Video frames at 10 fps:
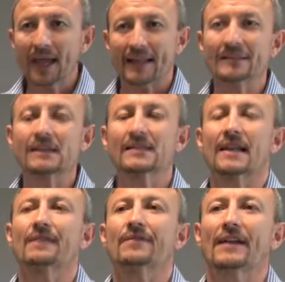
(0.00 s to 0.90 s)
And as I
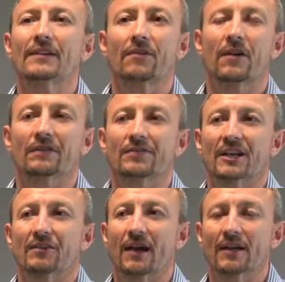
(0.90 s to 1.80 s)
said, a Van de Graaf
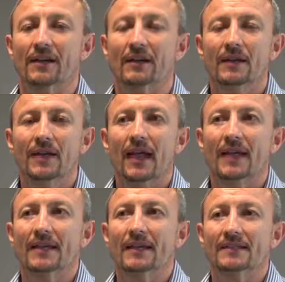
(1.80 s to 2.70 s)
generator
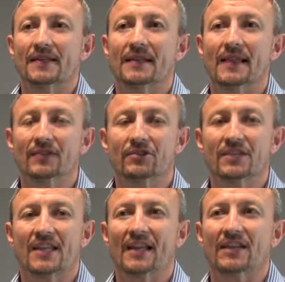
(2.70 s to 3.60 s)
is an
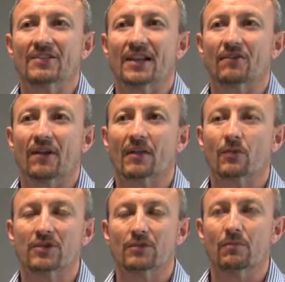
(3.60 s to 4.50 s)
electrostatic generator
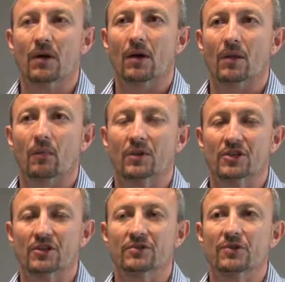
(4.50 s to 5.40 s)

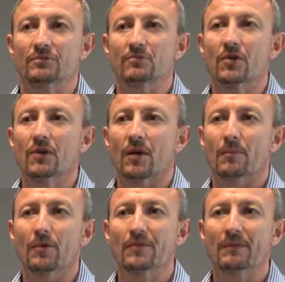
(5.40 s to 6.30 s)
which uses a
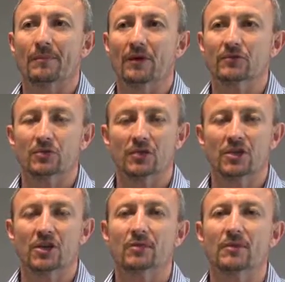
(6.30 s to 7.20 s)
moving belt to
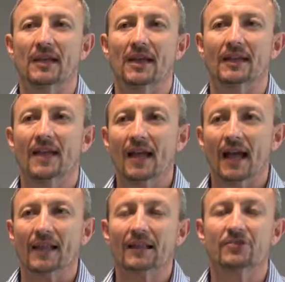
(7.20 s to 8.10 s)
accumulate
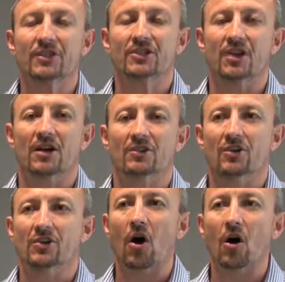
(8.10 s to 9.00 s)
electric charge
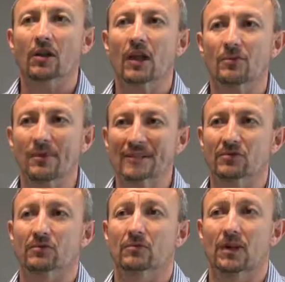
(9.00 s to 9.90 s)
on a hollow
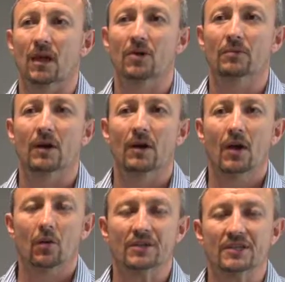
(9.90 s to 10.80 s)
metal globe
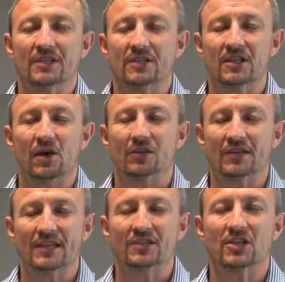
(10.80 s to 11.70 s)
which is on
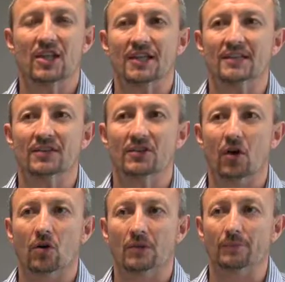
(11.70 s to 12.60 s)
an insulated
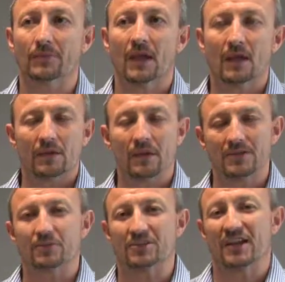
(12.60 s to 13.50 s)
column,
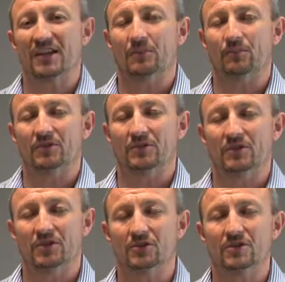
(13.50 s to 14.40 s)
thus
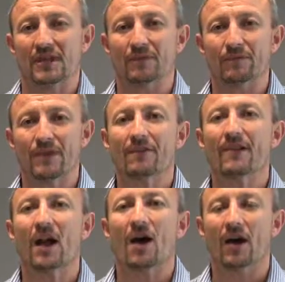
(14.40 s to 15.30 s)
producing
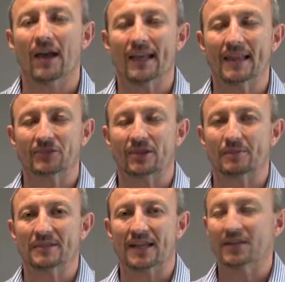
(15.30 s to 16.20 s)
very high electric
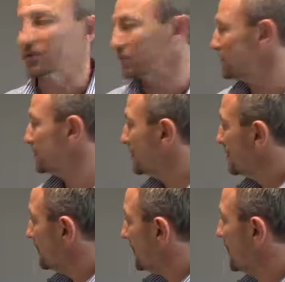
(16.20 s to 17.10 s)
potentials.
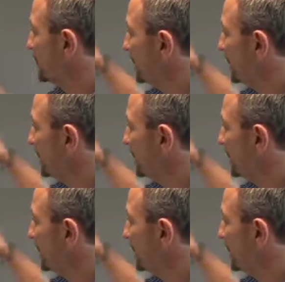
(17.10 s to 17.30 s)
Now as